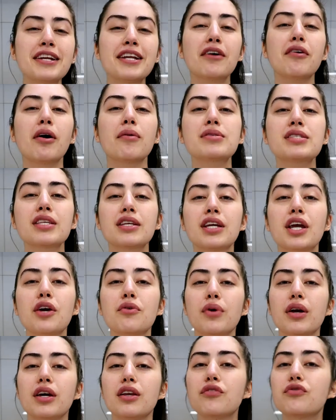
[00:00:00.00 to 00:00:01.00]
now I'm sitting here
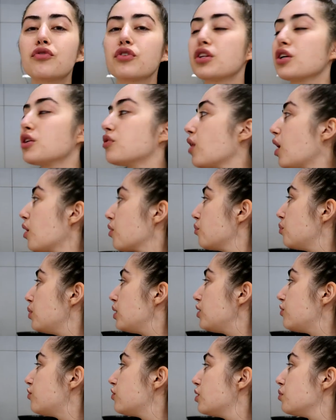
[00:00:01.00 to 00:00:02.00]
waiting for the ground
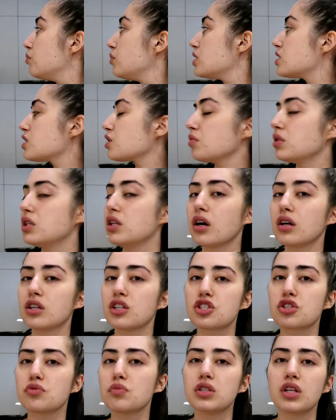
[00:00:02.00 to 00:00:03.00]
beef, the meat to be done. It
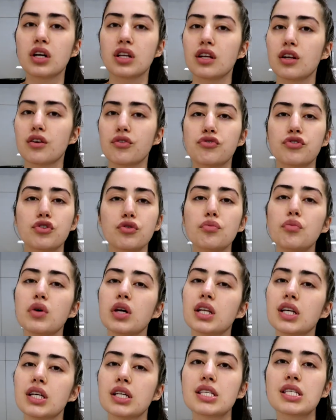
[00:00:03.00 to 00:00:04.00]
should be done in a few
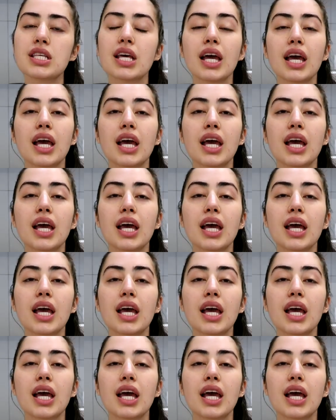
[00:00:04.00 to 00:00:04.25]
minutes.